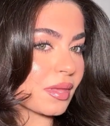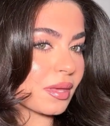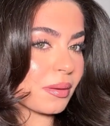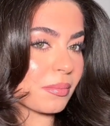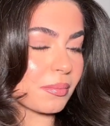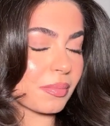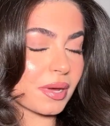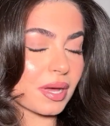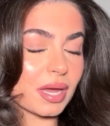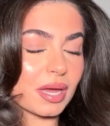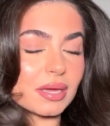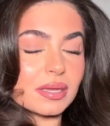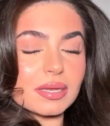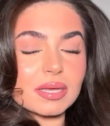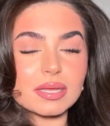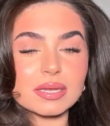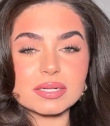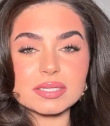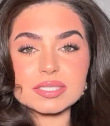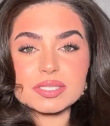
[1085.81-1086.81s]
but
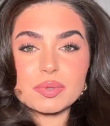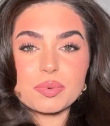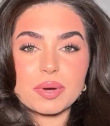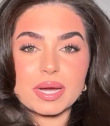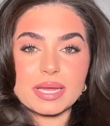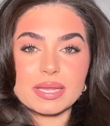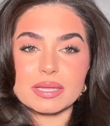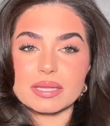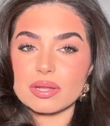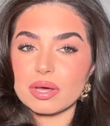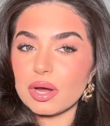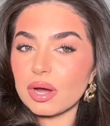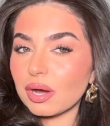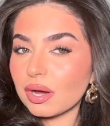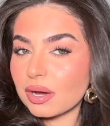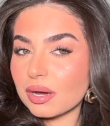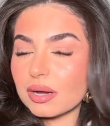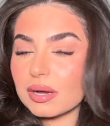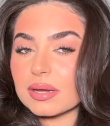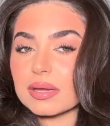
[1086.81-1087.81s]
it is quite
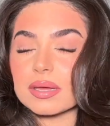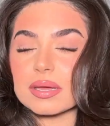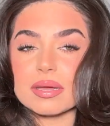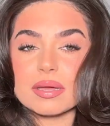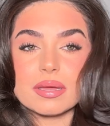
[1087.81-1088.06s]
long.